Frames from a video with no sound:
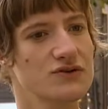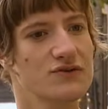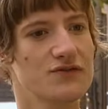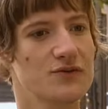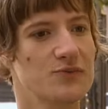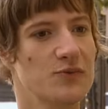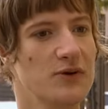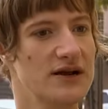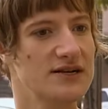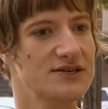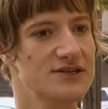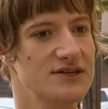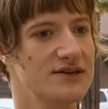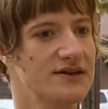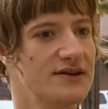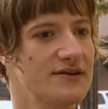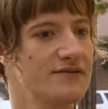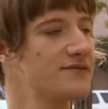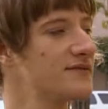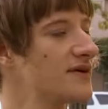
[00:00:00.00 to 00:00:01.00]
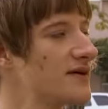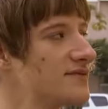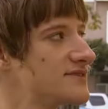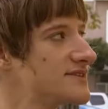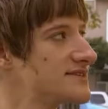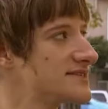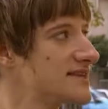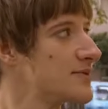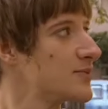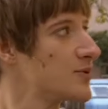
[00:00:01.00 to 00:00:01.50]
repression of
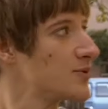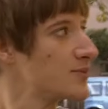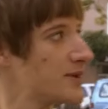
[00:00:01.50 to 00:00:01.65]
disabled